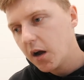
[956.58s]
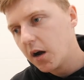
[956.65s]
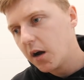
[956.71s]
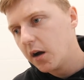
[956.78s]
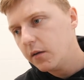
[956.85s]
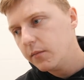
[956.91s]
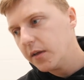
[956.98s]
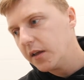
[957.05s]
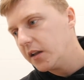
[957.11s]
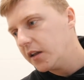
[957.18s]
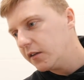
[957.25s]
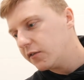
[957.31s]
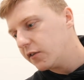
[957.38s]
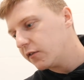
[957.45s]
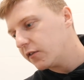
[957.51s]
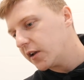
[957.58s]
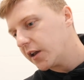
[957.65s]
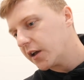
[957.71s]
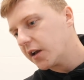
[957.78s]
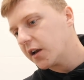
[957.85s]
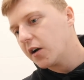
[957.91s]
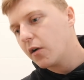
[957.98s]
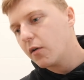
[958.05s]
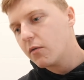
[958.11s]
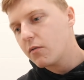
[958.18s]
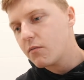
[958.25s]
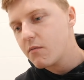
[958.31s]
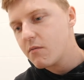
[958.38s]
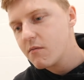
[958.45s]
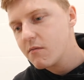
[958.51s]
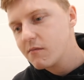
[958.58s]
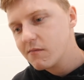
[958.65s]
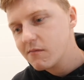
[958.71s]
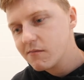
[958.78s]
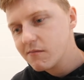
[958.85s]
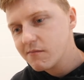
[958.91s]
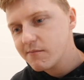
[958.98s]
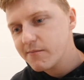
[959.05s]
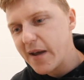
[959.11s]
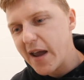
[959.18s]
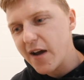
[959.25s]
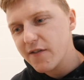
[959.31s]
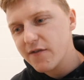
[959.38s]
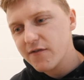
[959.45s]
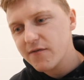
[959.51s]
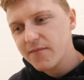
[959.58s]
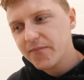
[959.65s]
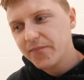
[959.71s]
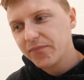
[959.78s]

I hope they leave you feeling a little bit of